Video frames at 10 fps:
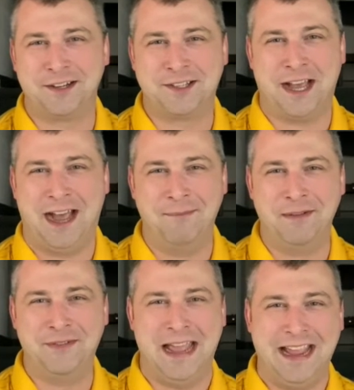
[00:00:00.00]
time
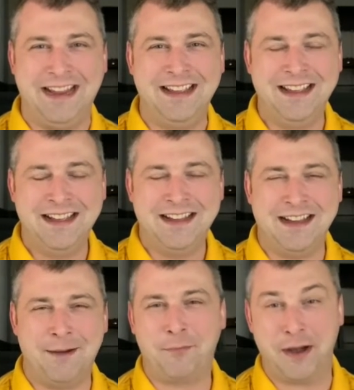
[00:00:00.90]
of day.
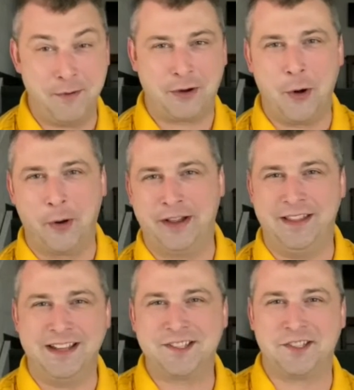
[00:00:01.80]
I'm pre-recording
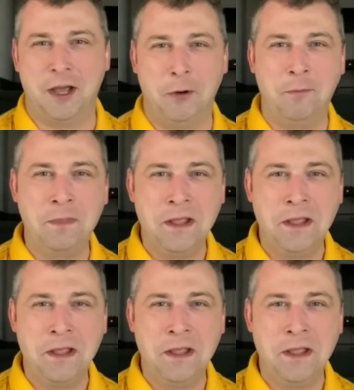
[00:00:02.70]
this, so